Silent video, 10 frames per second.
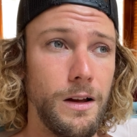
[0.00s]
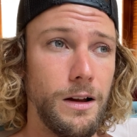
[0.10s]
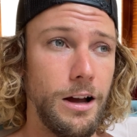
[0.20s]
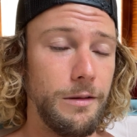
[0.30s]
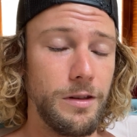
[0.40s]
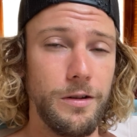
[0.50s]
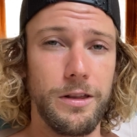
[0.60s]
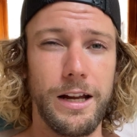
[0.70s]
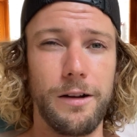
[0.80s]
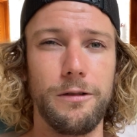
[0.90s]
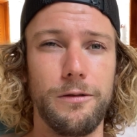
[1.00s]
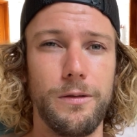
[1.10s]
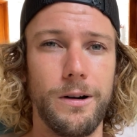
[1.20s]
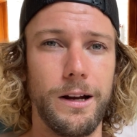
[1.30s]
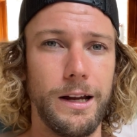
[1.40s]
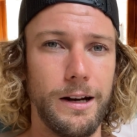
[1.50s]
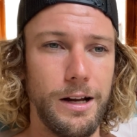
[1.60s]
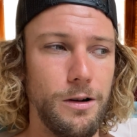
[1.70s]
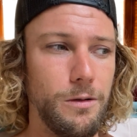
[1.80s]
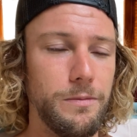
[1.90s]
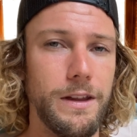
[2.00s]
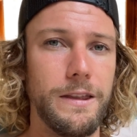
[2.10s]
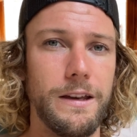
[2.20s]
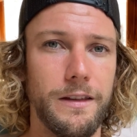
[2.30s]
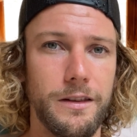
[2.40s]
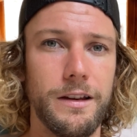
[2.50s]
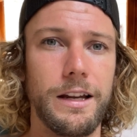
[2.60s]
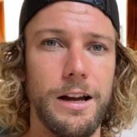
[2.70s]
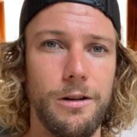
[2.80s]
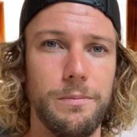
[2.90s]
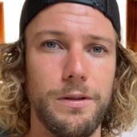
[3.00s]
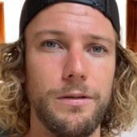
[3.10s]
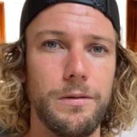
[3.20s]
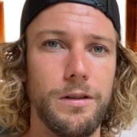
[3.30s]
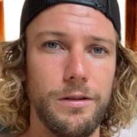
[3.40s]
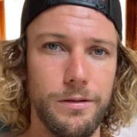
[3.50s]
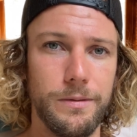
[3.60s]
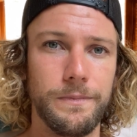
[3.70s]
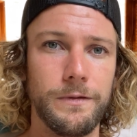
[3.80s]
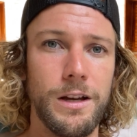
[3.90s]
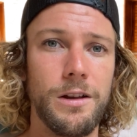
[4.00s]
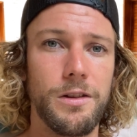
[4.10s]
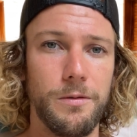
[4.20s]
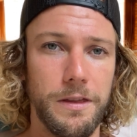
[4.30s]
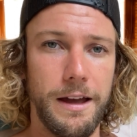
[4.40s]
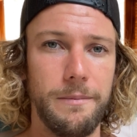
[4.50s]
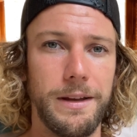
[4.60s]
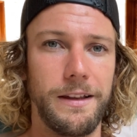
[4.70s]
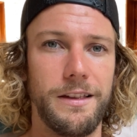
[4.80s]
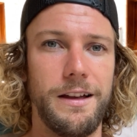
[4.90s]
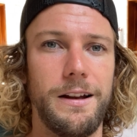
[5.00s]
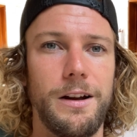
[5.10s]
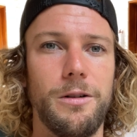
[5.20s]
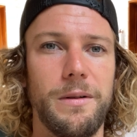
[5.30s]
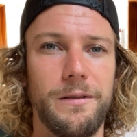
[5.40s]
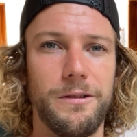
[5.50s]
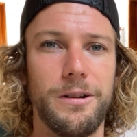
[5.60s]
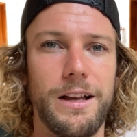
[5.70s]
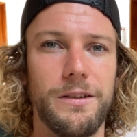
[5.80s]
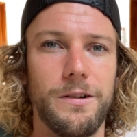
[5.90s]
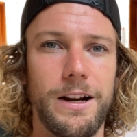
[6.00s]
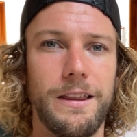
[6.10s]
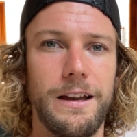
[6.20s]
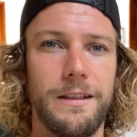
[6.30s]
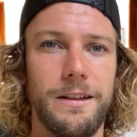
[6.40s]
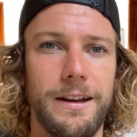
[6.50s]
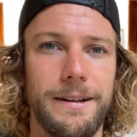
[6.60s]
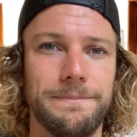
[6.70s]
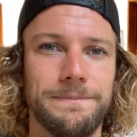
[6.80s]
I am so thankful for it, and I hope that this can help you too. So with that being said, I hope everyone has a great day today.